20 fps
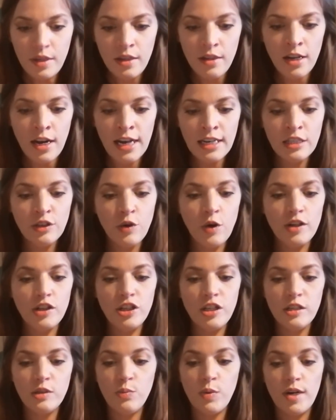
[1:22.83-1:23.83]
The next
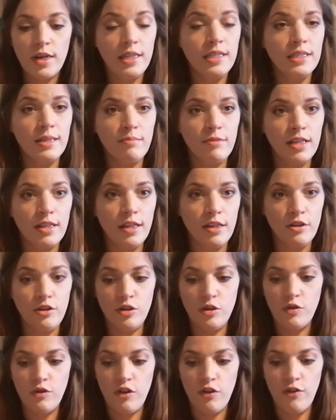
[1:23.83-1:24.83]
question is what is something that you
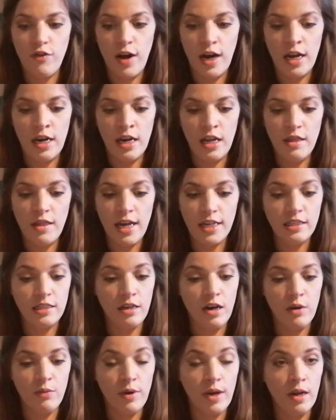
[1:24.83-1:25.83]
do for fun that's
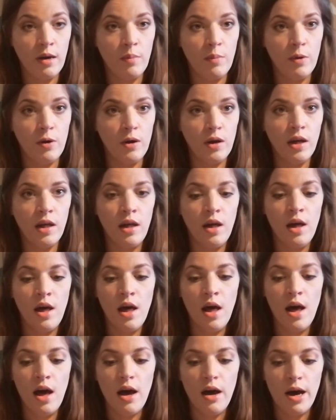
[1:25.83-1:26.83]
not reading a book?
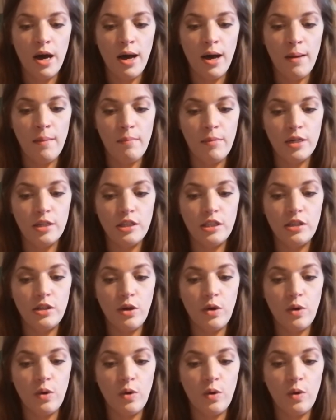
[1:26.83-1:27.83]
Um,
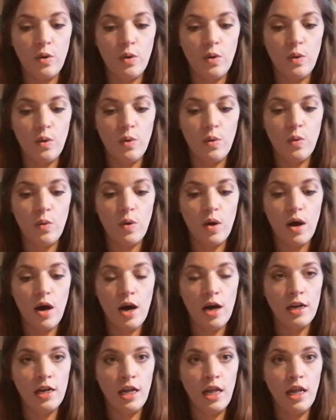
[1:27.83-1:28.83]
so
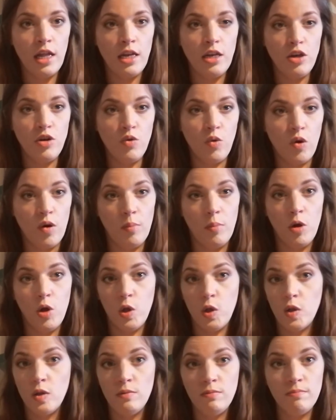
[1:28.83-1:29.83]
on a
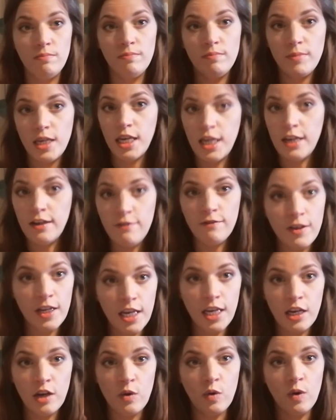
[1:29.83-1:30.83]
normal
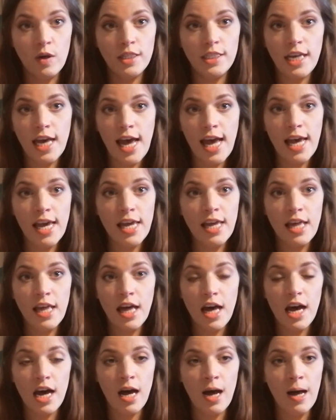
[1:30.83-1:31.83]
evening or day,
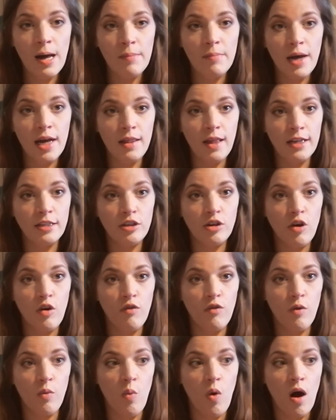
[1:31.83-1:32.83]
um, I like to go
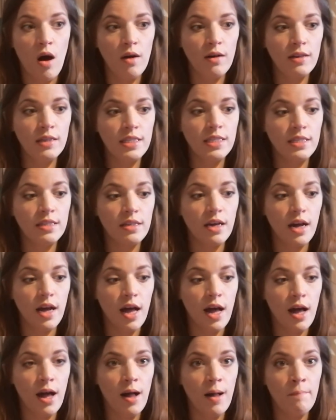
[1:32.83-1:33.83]
for walks.
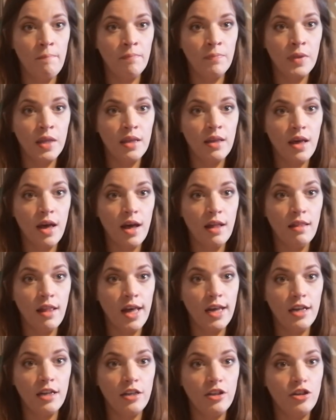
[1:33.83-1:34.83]
Um, I
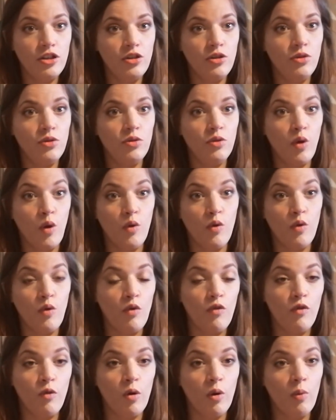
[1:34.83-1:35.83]
like to
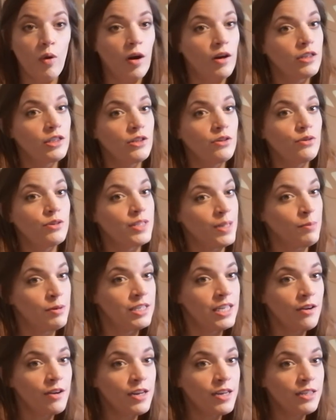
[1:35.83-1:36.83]
go for walks through
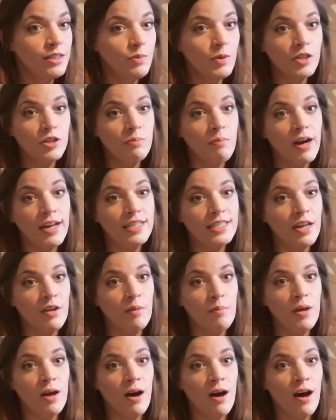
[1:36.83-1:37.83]
cemeteries, which might
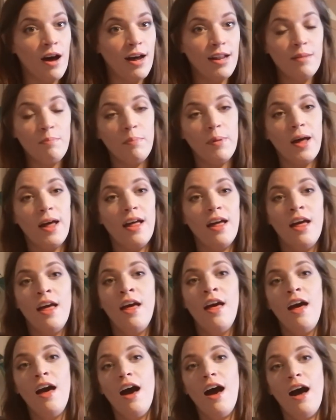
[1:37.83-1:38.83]
sound a bit odd, but
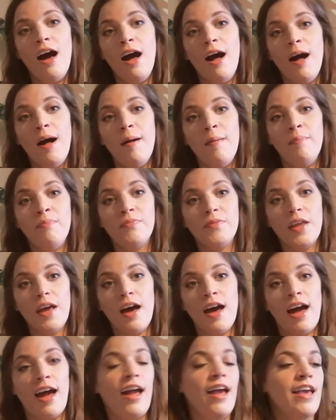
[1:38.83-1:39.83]
um,
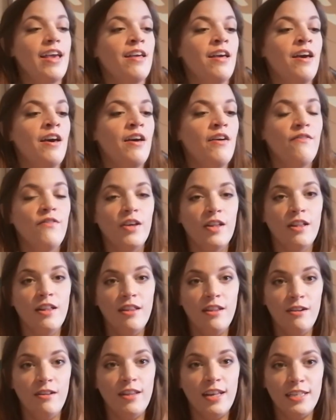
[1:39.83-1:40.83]
I feel
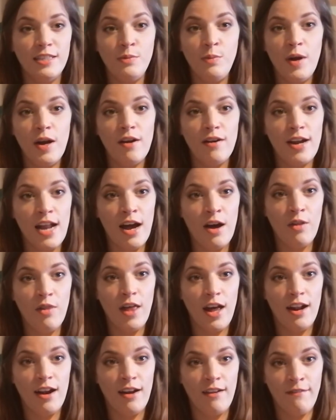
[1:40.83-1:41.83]
a little less weird now
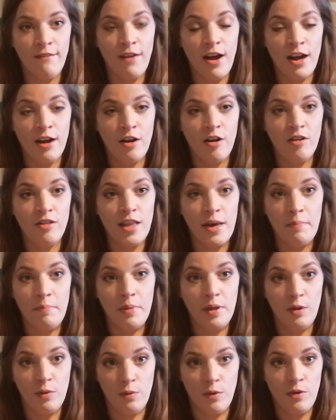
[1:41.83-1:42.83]
that I, I, heard that
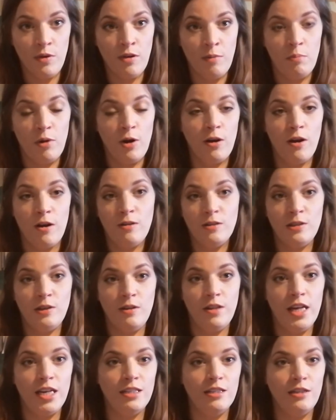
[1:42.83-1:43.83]
Bill Ruttenberg
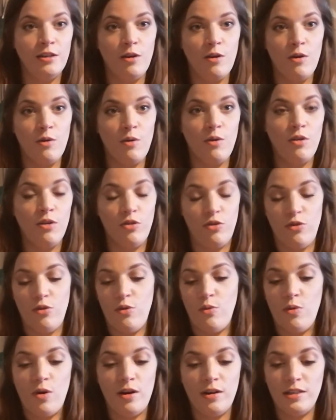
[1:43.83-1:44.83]
also likes to go
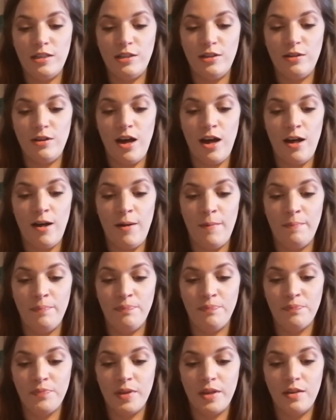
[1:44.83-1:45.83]
through walks
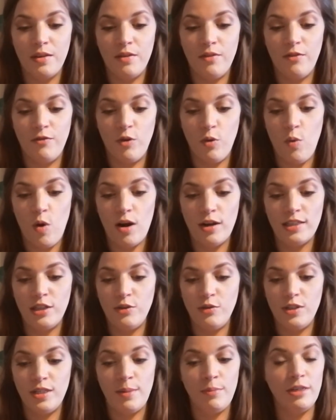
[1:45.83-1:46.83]
um, for walks
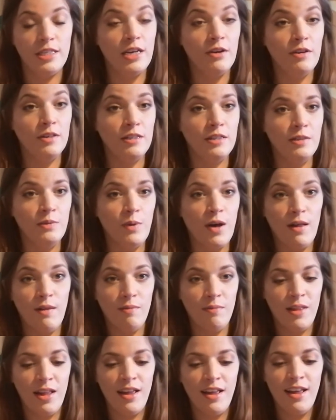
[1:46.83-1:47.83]
through cemeteries as
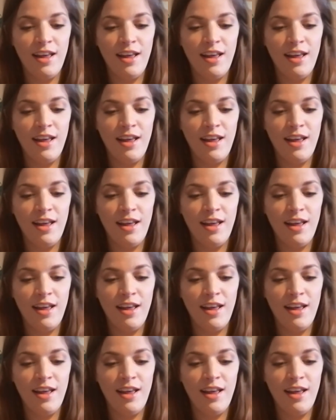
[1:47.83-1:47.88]
well.